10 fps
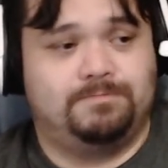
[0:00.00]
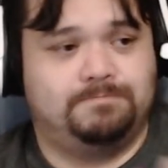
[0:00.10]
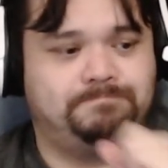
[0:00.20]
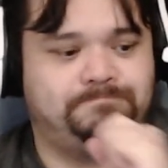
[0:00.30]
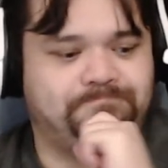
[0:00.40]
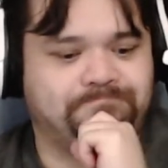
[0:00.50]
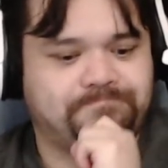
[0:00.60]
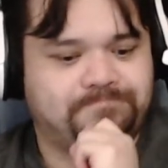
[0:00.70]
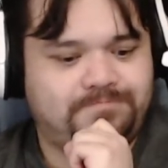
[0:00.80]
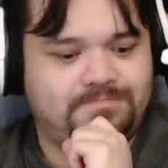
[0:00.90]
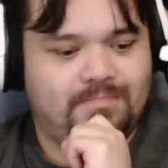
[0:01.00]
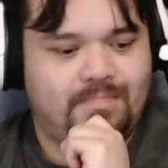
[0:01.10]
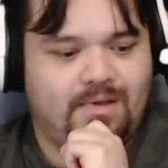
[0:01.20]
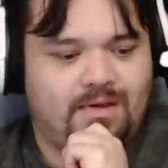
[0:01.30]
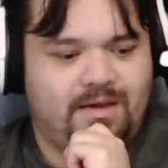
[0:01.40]
then
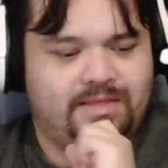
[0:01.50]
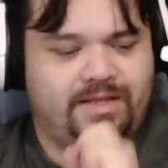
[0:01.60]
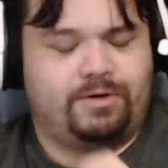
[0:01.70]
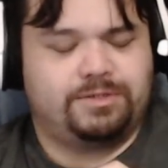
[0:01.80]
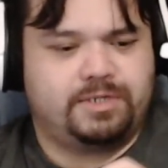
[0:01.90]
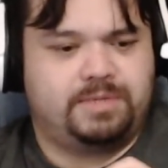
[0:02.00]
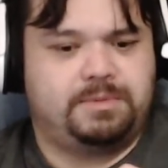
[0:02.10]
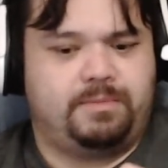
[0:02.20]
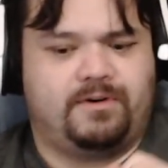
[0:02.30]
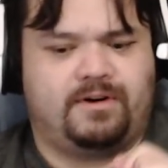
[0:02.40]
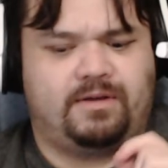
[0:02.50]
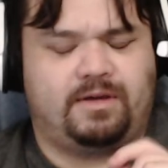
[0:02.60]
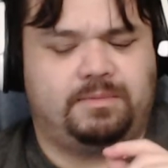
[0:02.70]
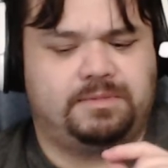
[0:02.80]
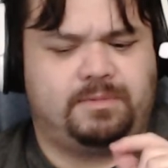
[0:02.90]
it also gives me it
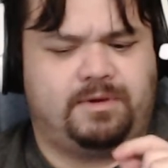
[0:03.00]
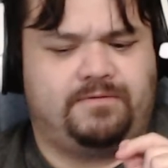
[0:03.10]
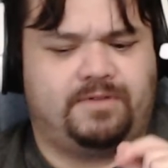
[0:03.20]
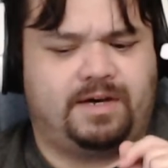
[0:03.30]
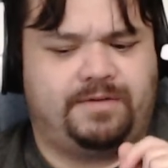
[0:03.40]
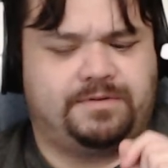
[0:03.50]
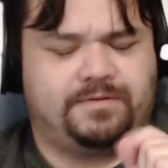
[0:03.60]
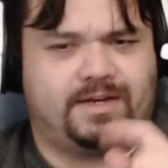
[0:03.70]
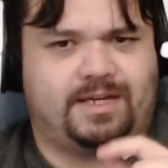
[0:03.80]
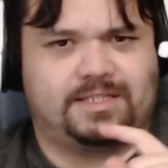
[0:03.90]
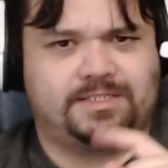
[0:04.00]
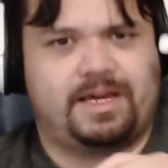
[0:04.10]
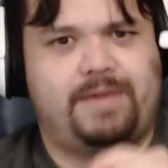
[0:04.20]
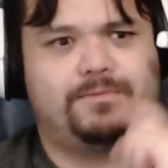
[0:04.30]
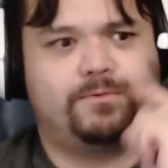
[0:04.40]
gives me vibes of like
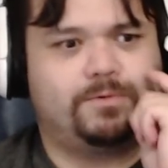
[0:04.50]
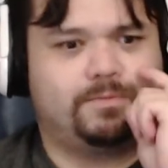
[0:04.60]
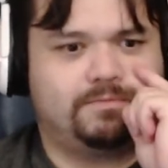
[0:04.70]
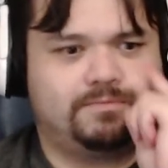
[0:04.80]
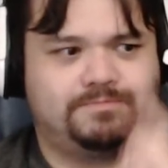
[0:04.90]
Escape Room.